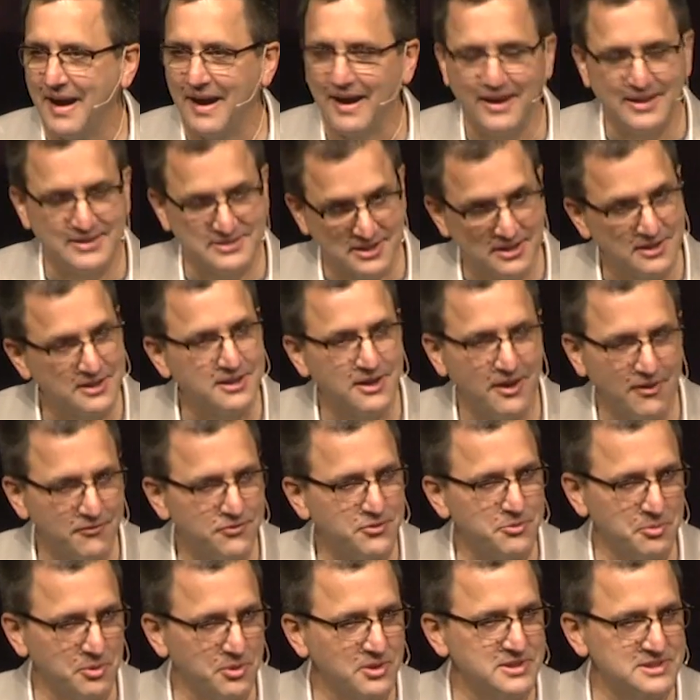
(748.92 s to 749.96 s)
It's
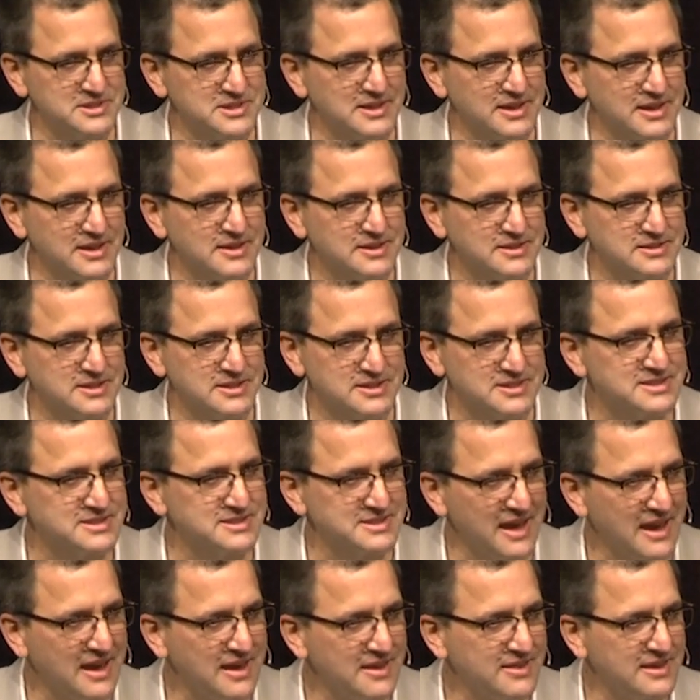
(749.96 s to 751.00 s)
uncomfortable, isn't it, to
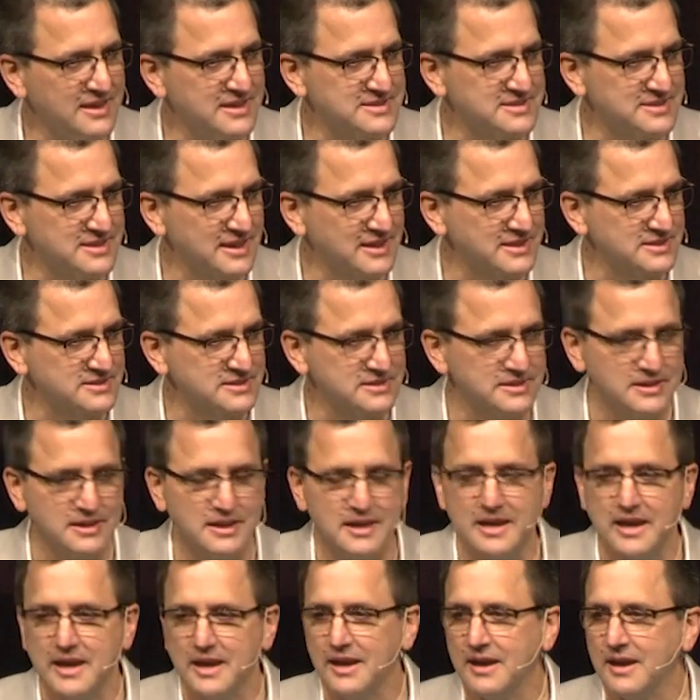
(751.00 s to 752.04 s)
say these things.
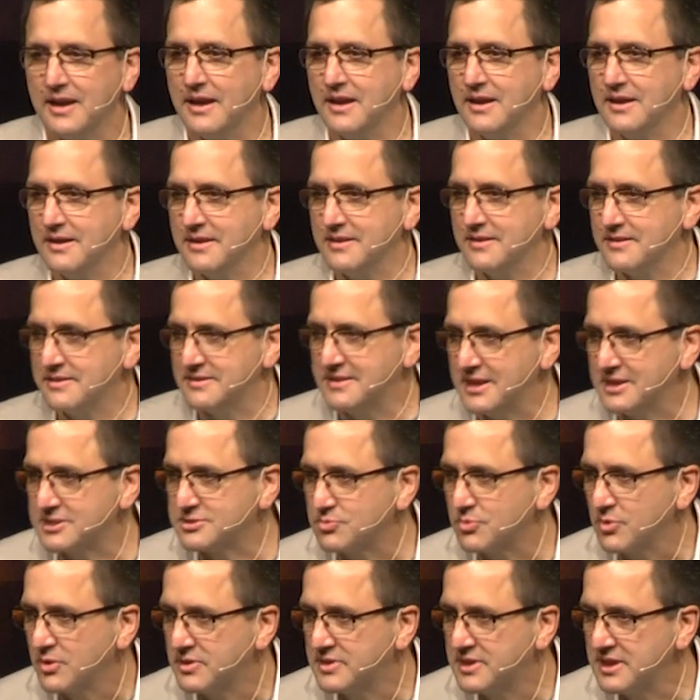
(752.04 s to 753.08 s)

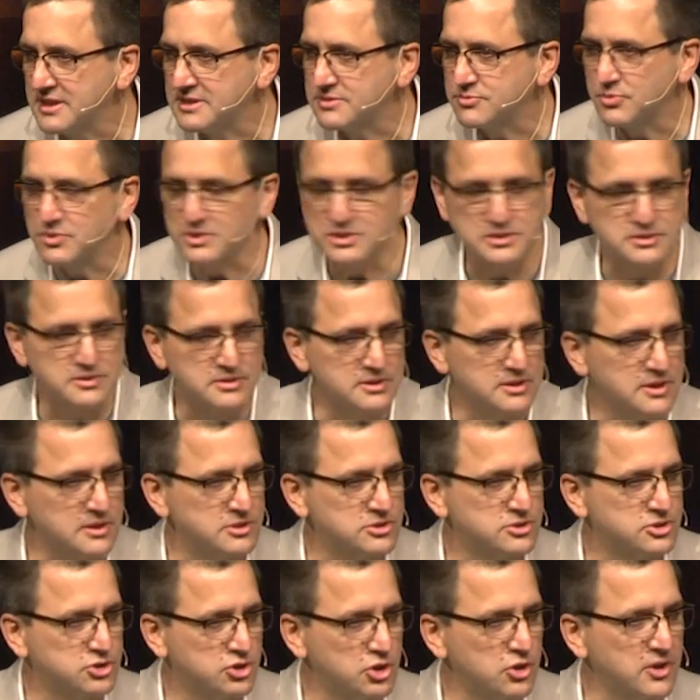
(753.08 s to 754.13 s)
This was the
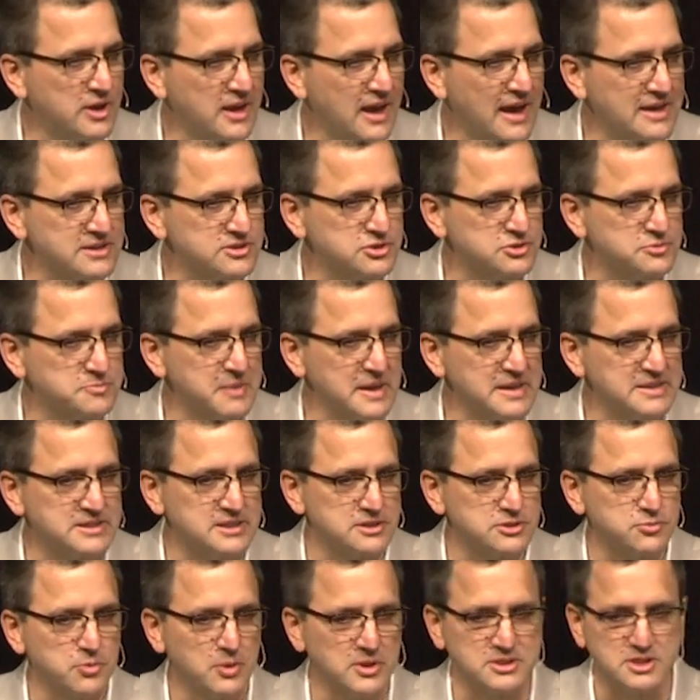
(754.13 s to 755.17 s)
Judaizers'
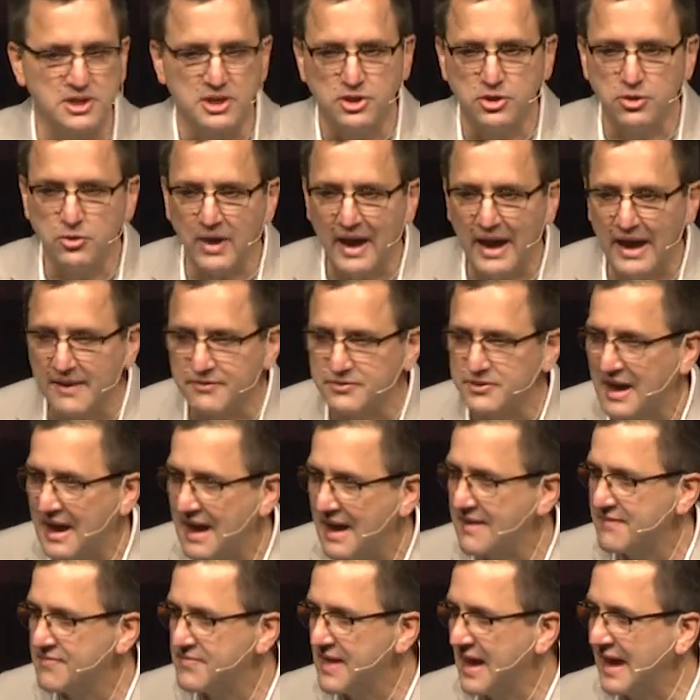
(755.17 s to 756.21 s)
message was, you have to
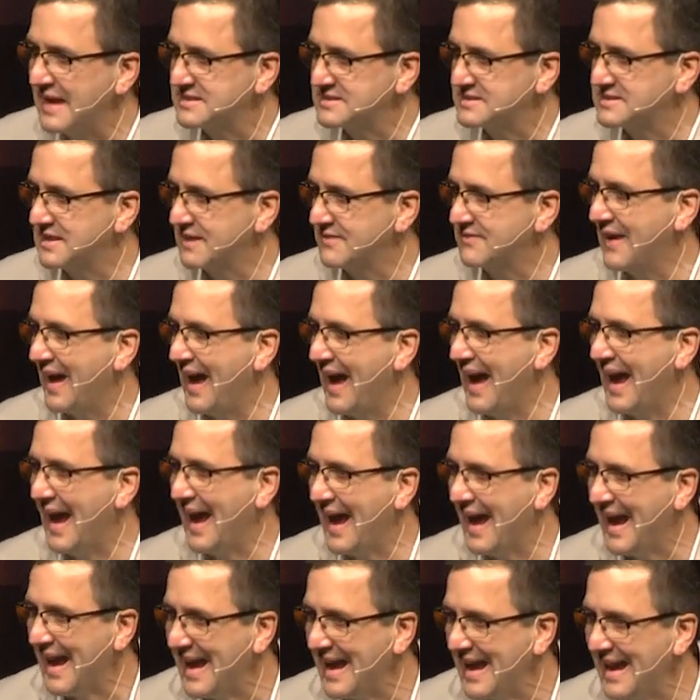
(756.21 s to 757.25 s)
have that stuff
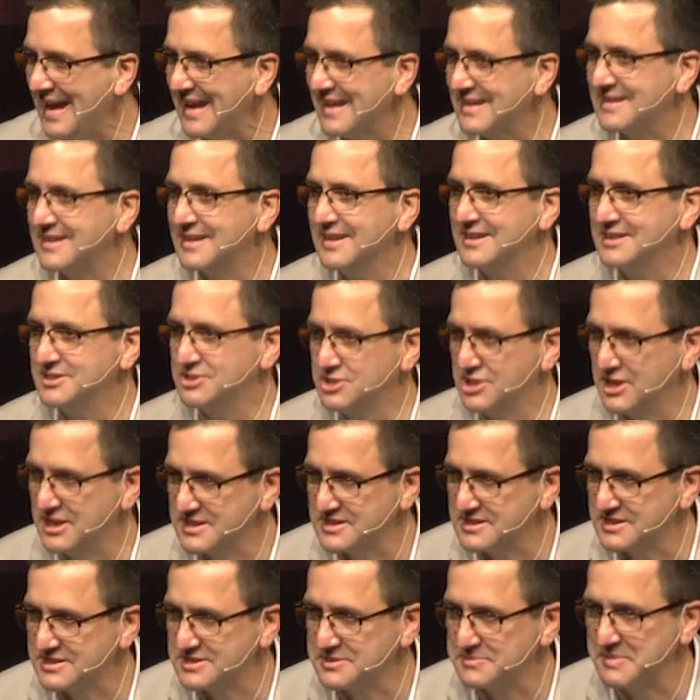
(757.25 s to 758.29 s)
and
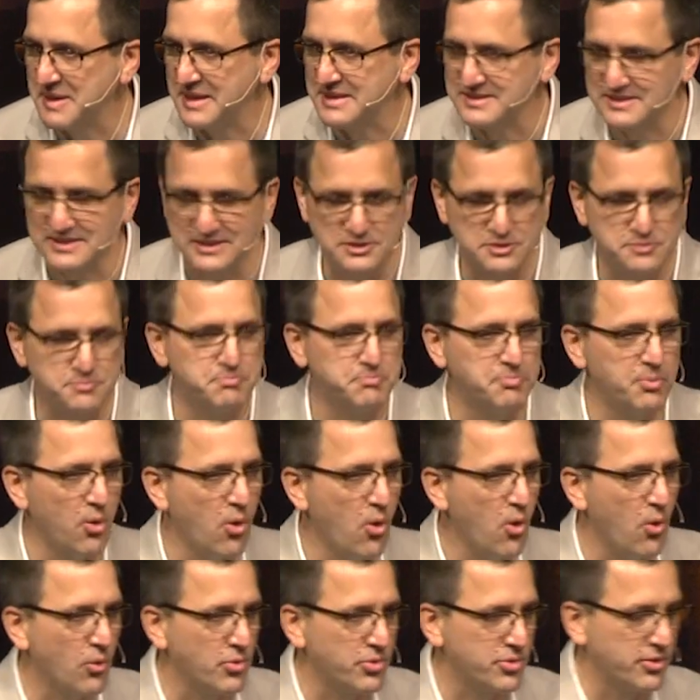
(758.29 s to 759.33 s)
Jesus' message,
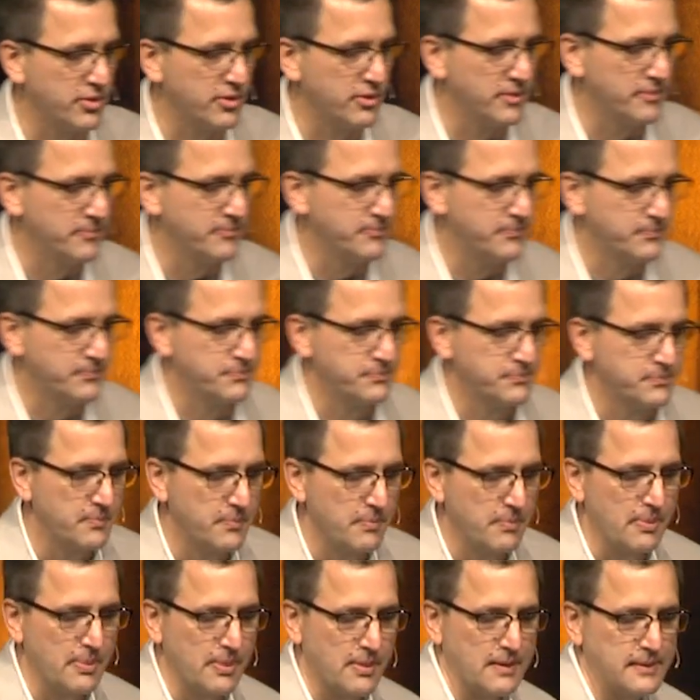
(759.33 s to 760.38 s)
both.
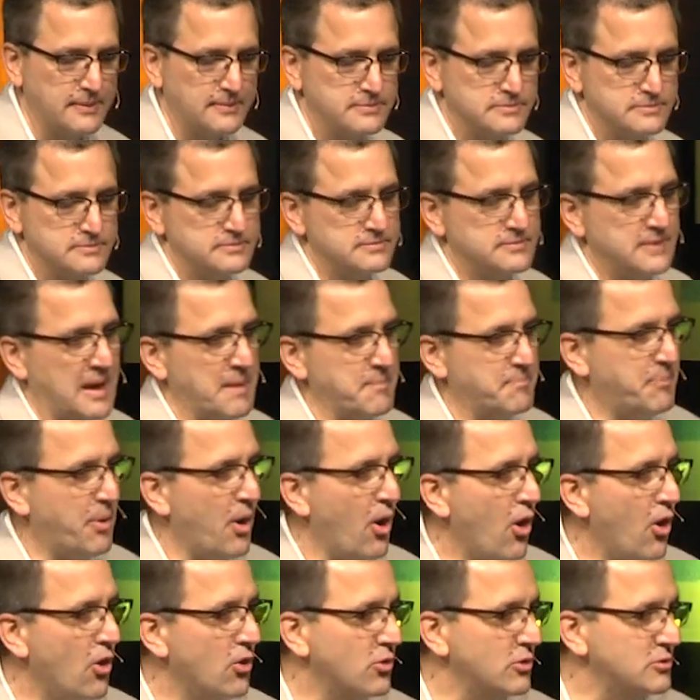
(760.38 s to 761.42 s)
And
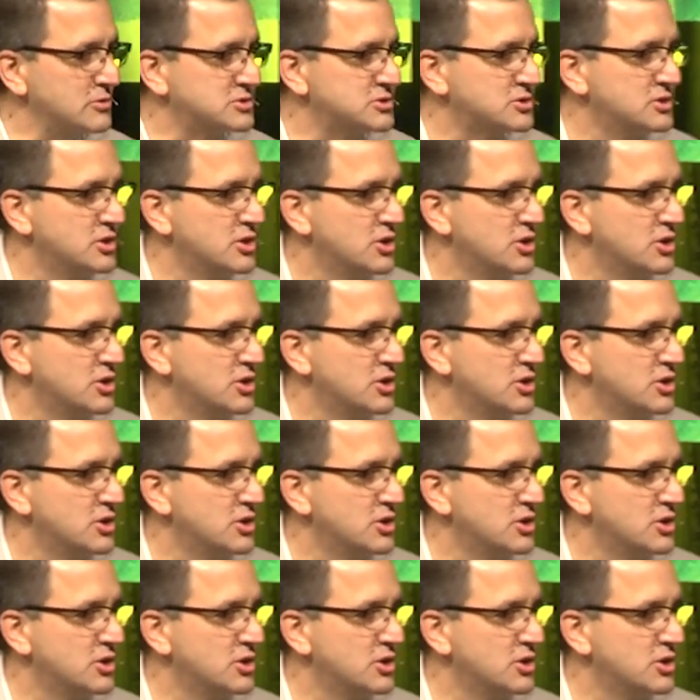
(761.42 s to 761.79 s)
Paul goes